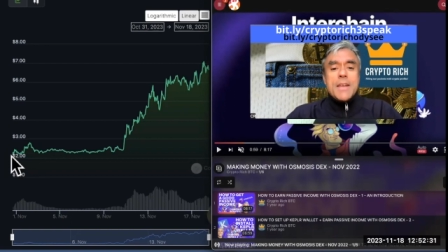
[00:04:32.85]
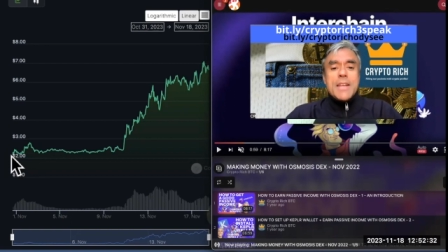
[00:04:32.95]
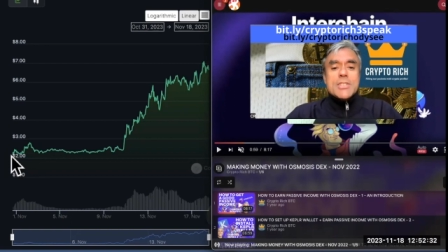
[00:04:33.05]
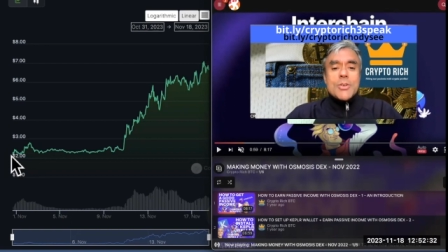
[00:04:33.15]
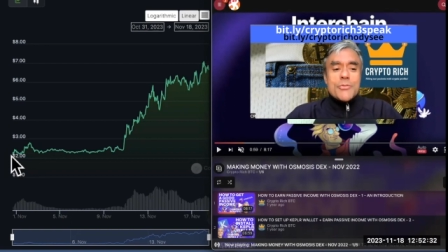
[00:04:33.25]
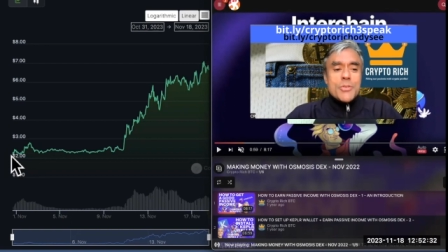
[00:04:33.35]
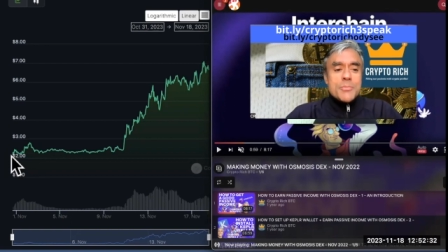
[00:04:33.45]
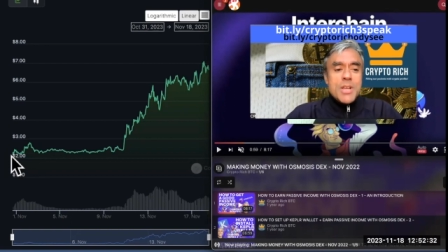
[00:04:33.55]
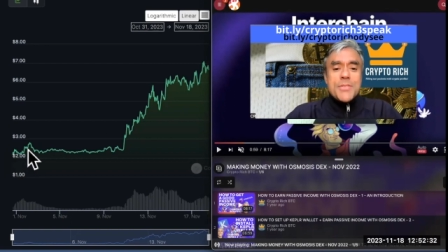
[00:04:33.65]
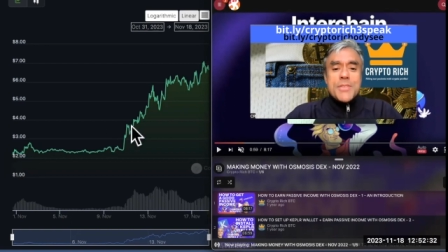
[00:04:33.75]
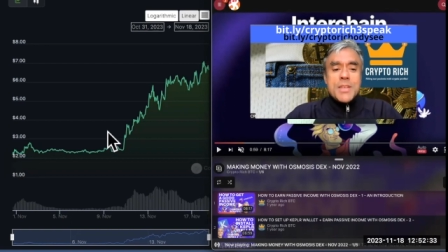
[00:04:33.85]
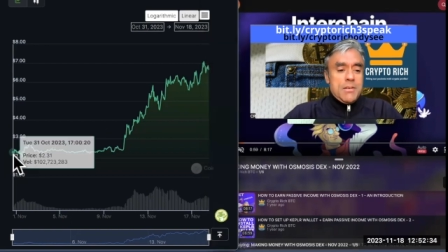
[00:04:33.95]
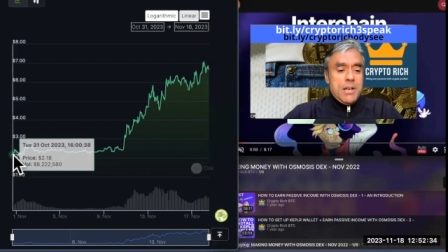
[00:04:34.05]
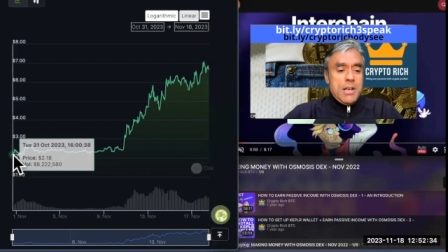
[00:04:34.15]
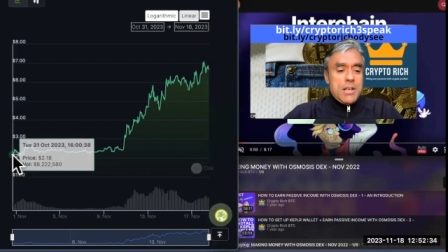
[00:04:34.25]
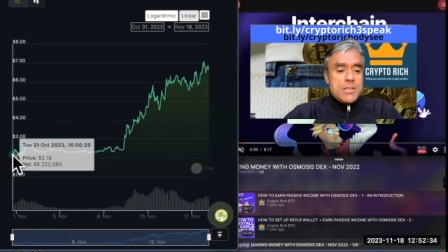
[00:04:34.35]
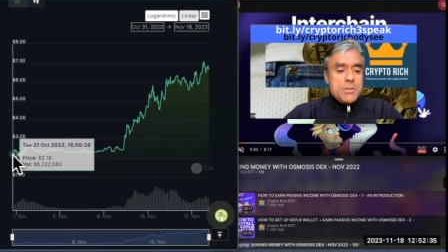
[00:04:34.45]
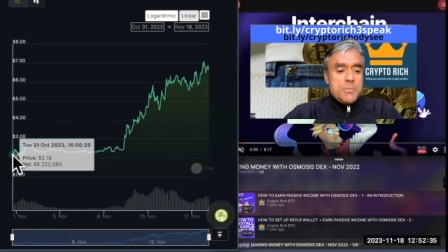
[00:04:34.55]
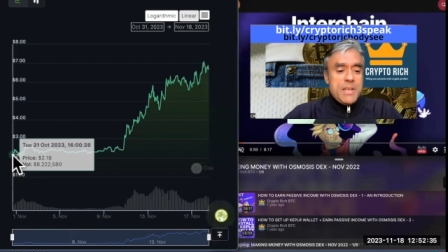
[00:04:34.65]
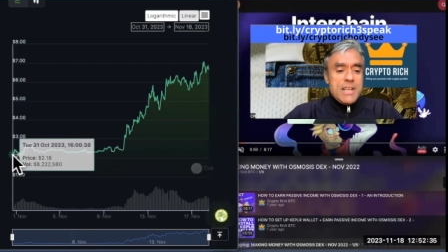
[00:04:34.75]
It's gone from nothing
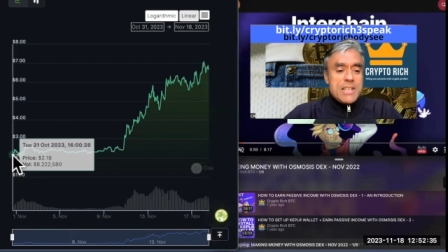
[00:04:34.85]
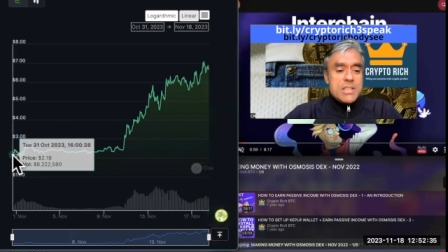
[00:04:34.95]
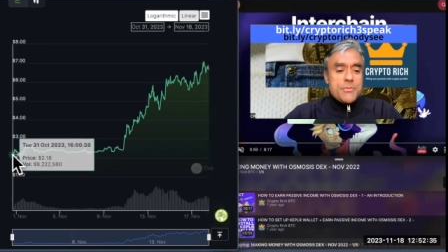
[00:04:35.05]
to being listed